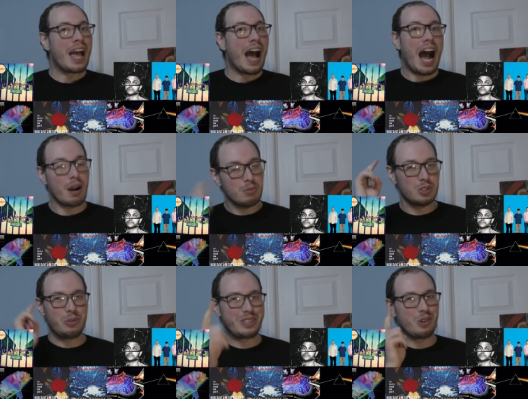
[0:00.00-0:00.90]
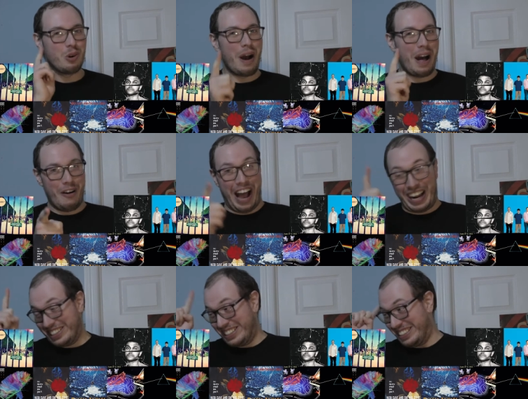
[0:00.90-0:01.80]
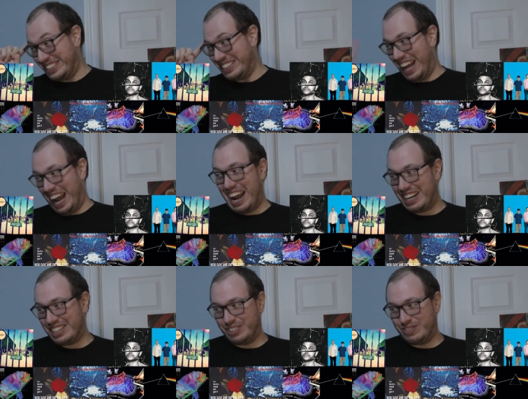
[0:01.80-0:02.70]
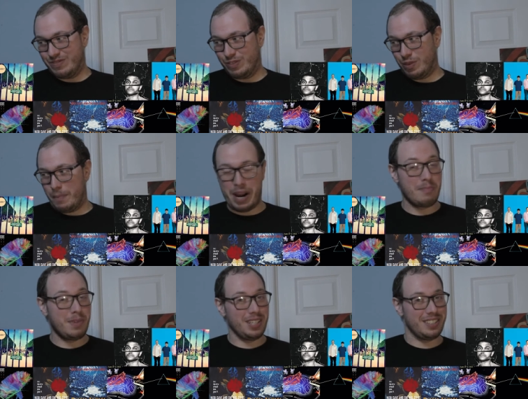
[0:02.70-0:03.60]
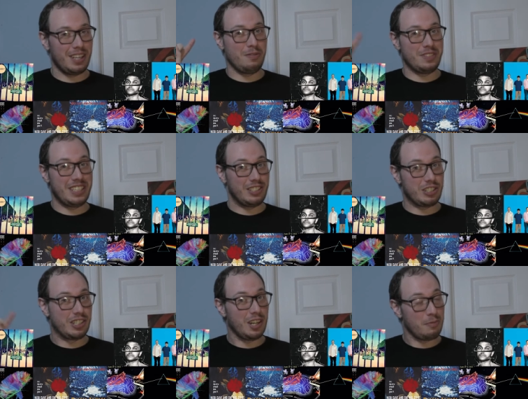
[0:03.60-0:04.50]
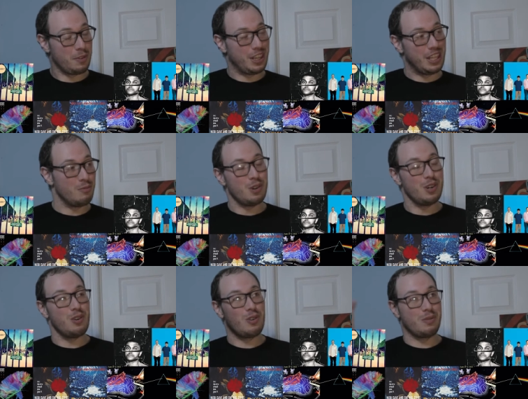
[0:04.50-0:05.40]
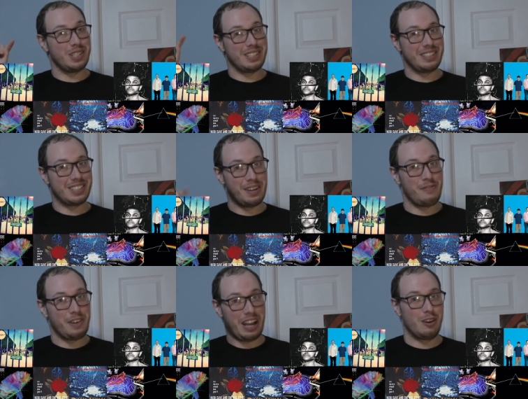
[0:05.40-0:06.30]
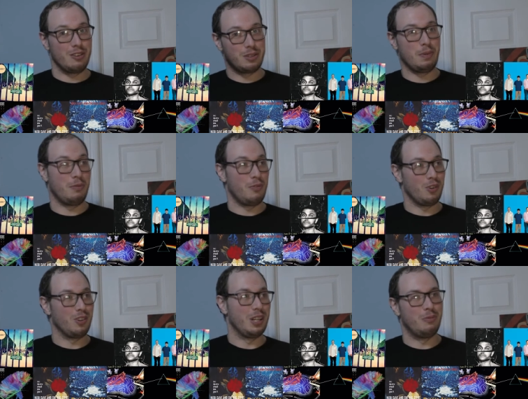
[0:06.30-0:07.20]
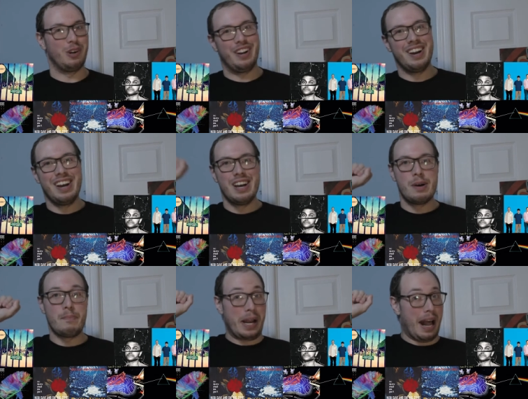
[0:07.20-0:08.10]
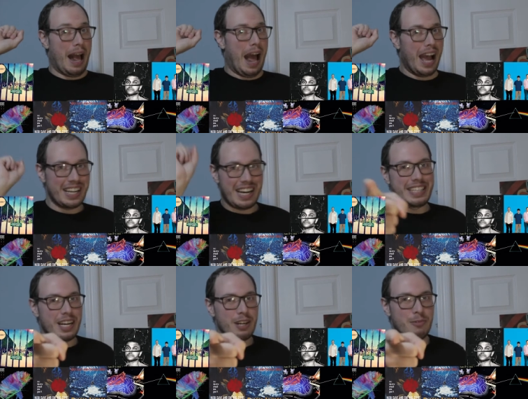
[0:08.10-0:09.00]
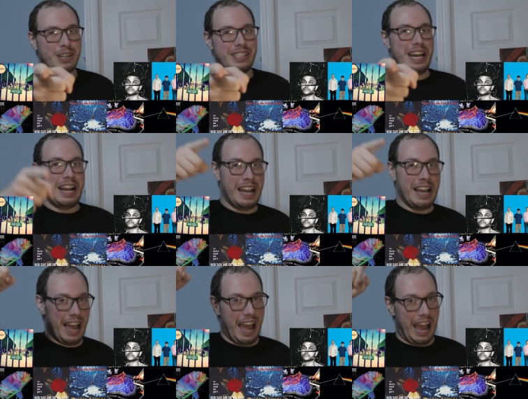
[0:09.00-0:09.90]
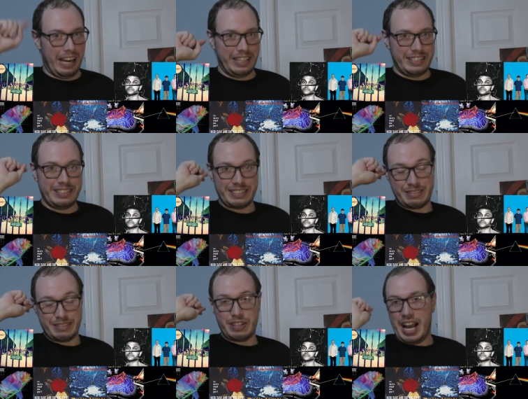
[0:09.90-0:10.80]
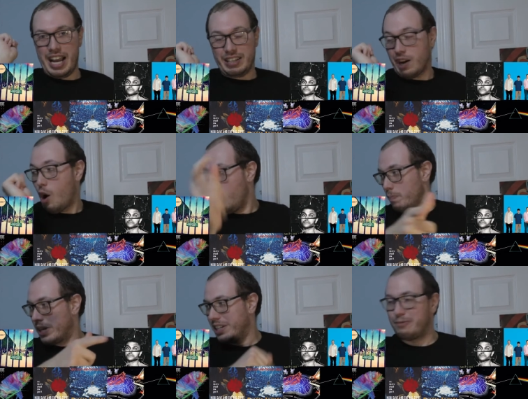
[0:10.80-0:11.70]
I was doing so well. I just had to remind myself did it start off with Lynwood or was it something else before Lynwood? But I got that in one take and I hope I didn't